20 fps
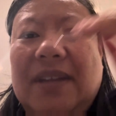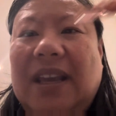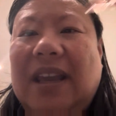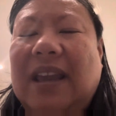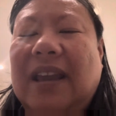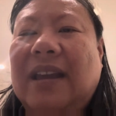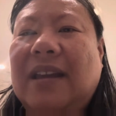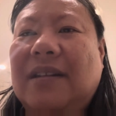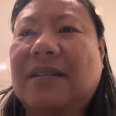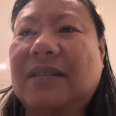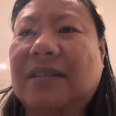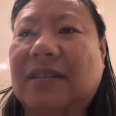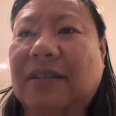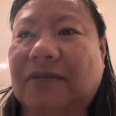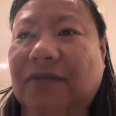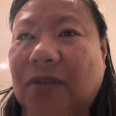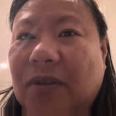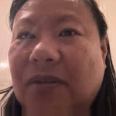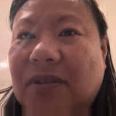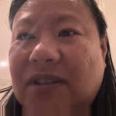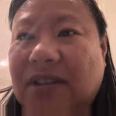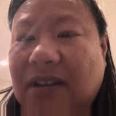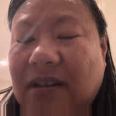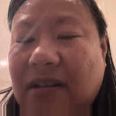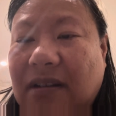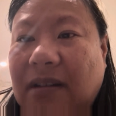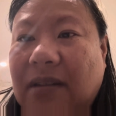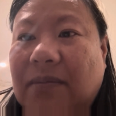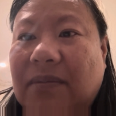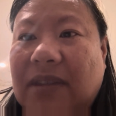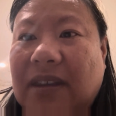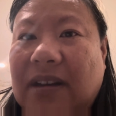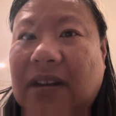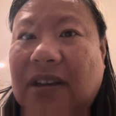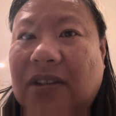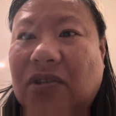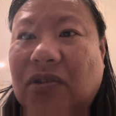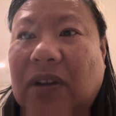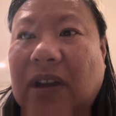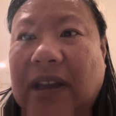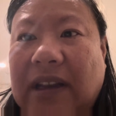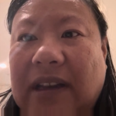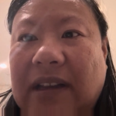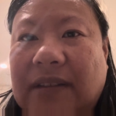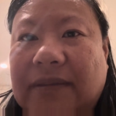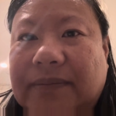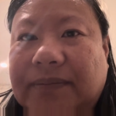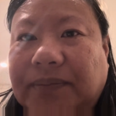And the first time that I tried it